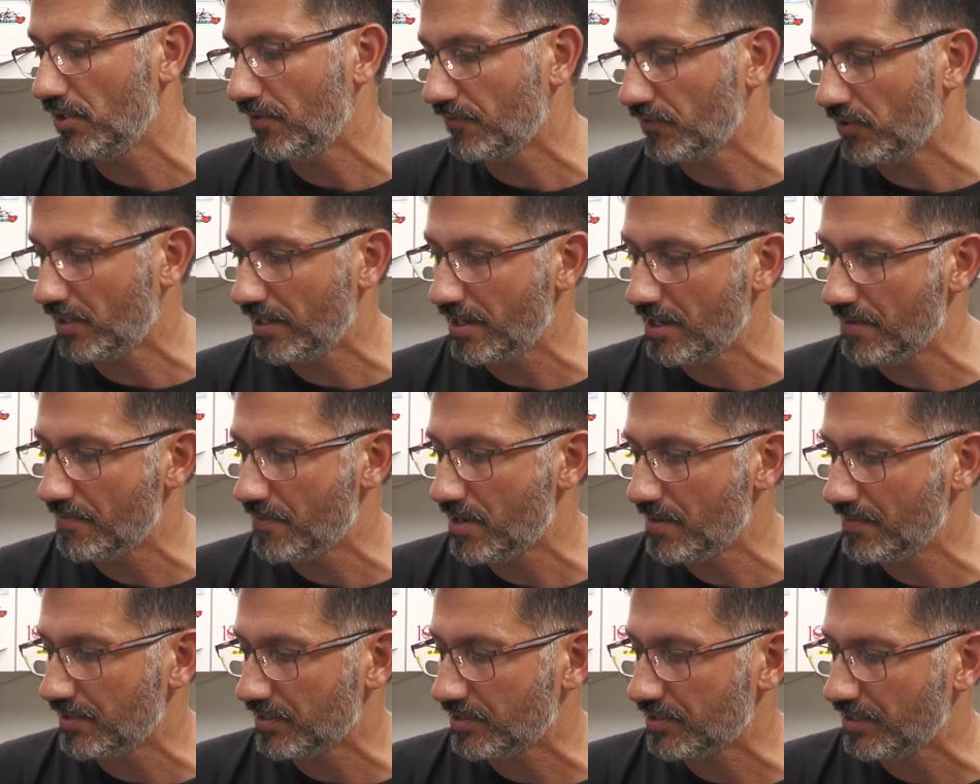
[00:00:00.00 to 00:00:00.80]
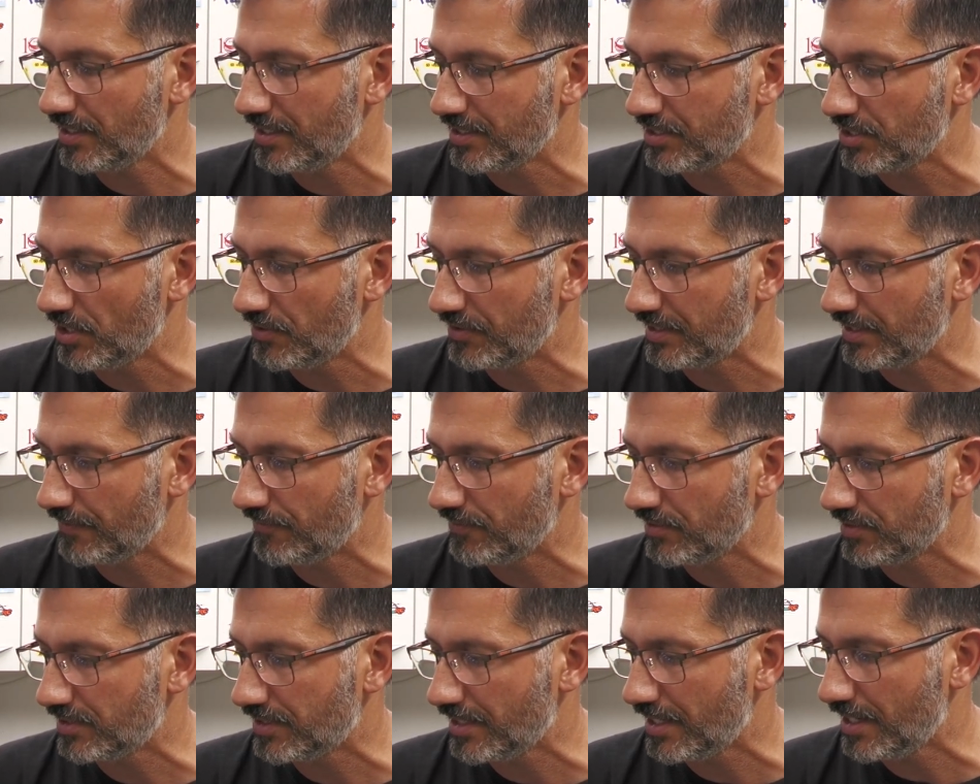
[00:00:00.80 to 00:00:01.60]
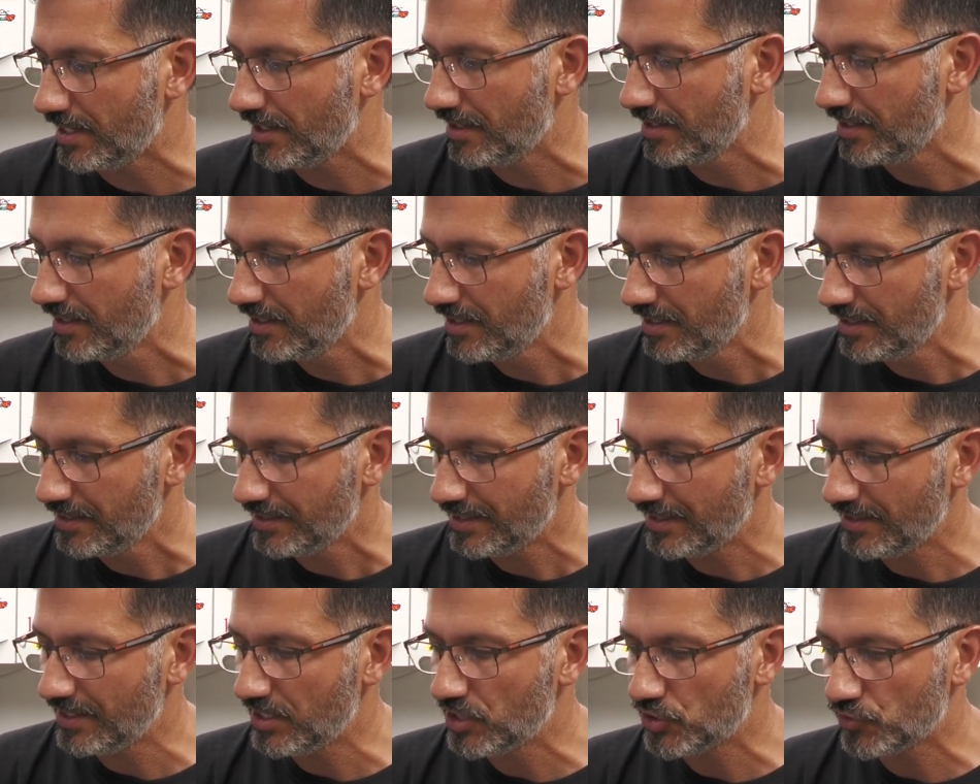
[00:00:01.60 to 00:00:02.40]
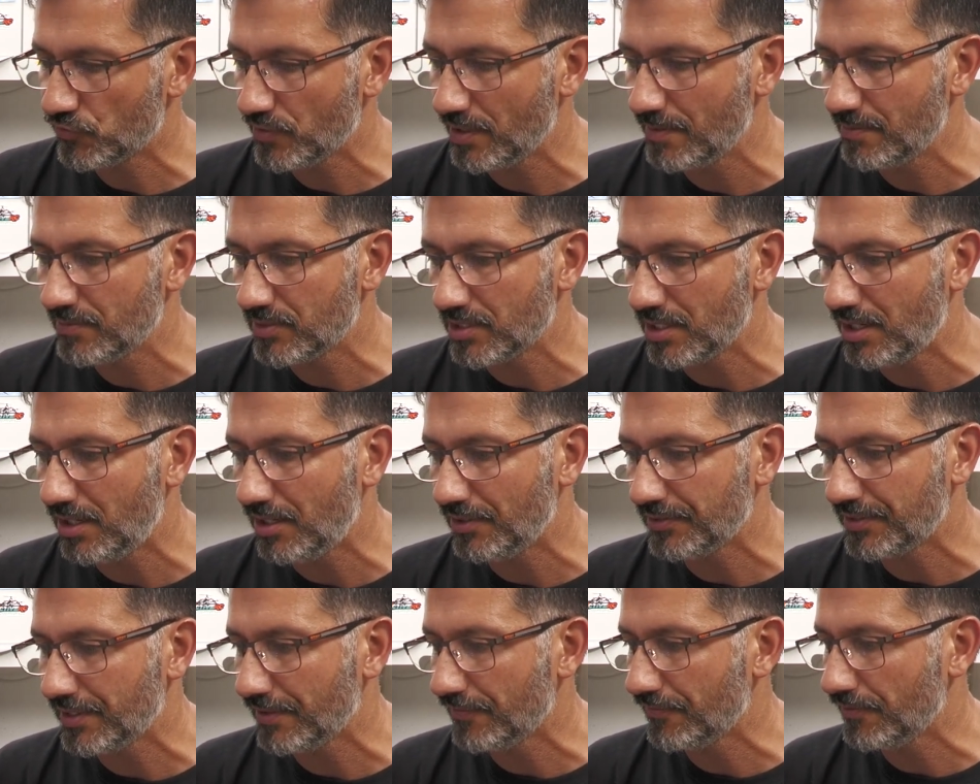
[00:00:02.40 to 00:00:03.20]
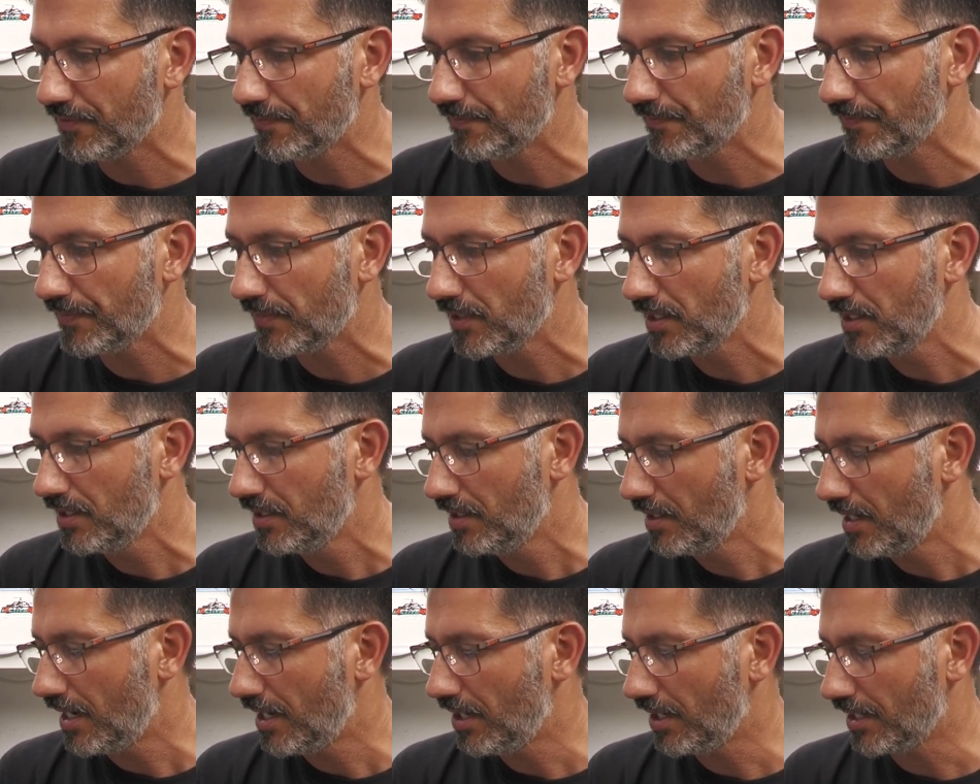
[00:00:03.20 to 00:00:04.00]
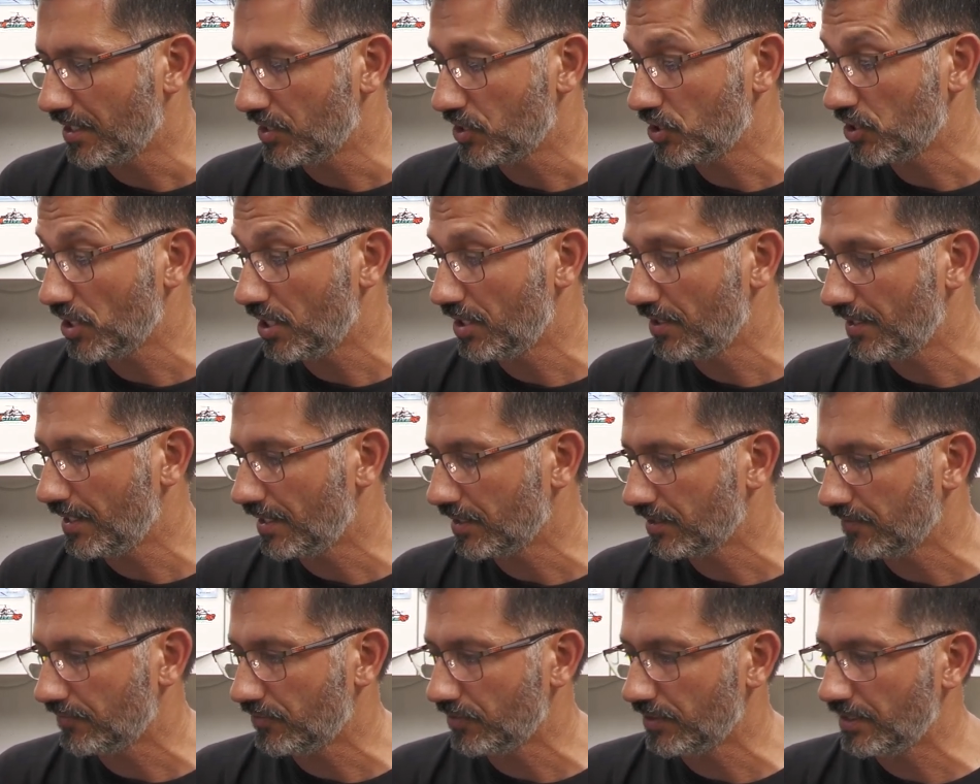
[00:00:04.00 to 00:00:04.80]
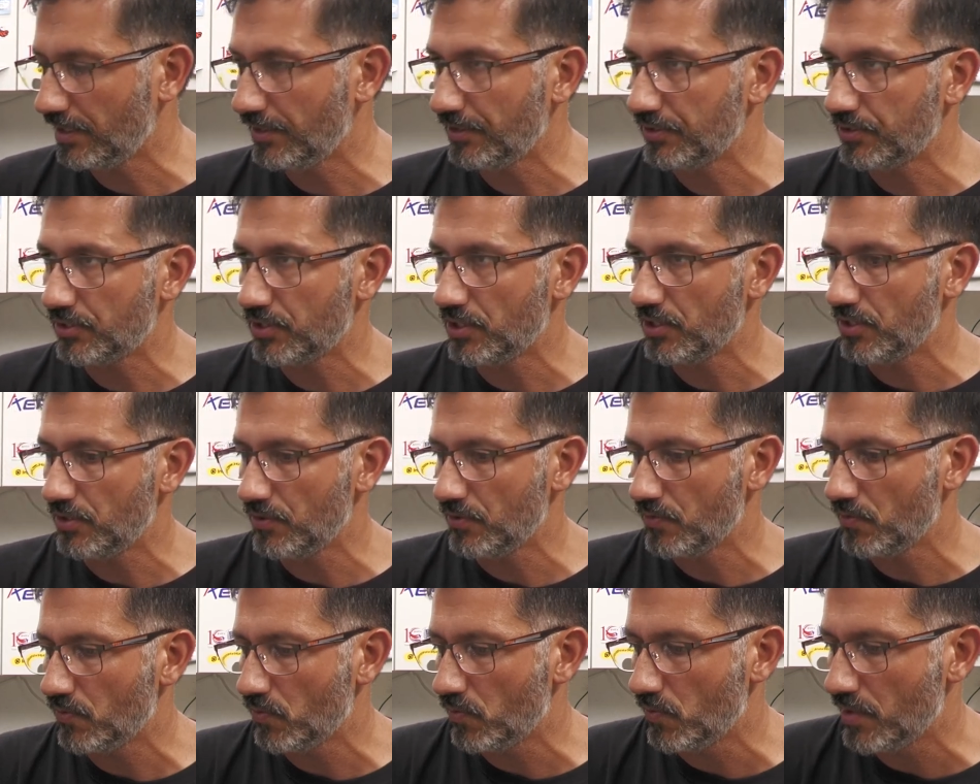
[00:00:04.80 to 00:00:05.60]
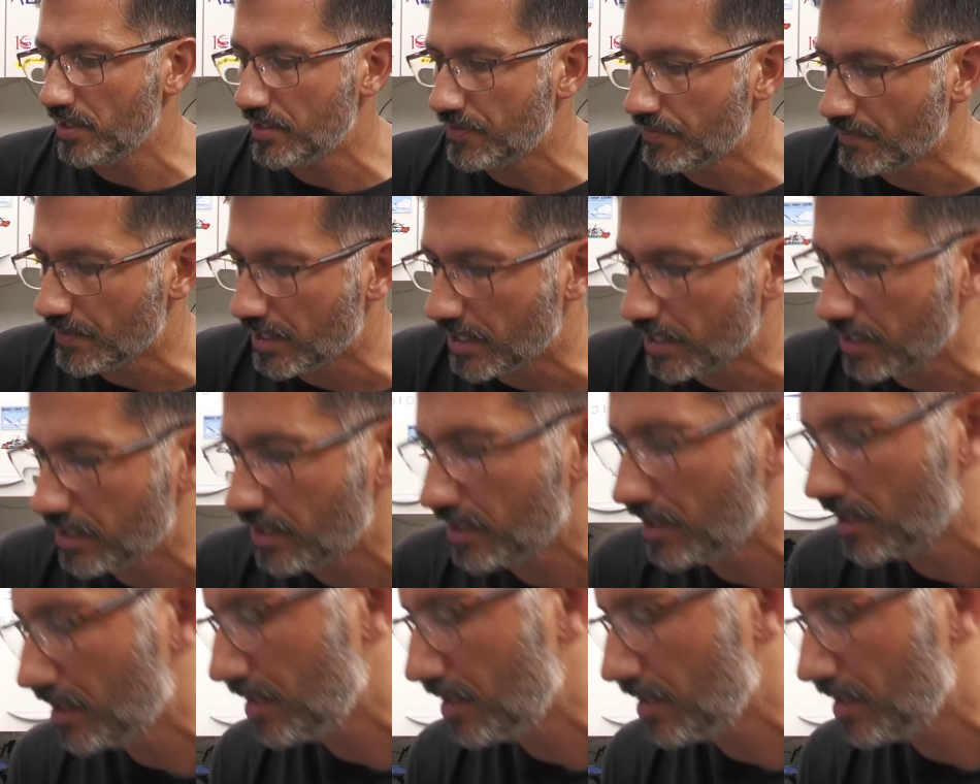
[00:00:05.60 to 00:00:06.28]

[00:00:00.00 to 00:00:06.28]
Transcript: I've got here at the moment. There's no difference there. Now these trims are different, and I can show you that because I've got the other two with me.